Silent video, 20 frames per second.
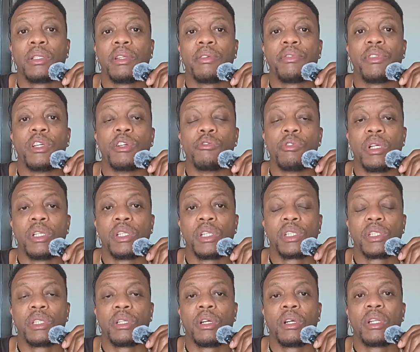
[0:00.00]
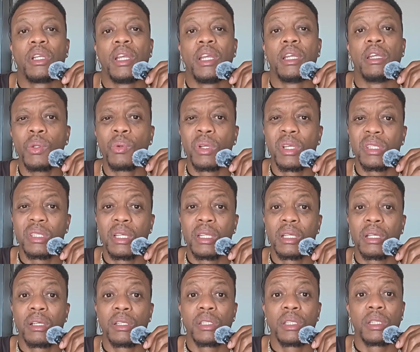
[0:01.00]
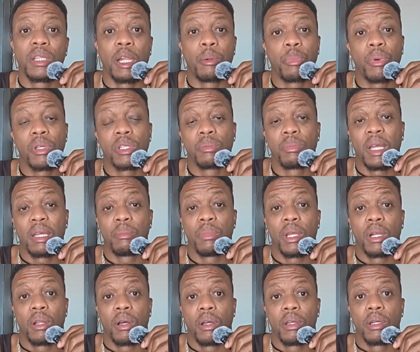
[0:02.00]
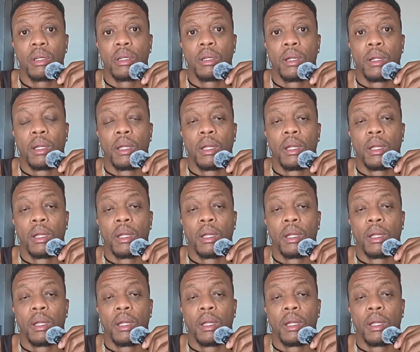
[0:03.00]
out if they're registered. You understand? Because that person might be a lawyer,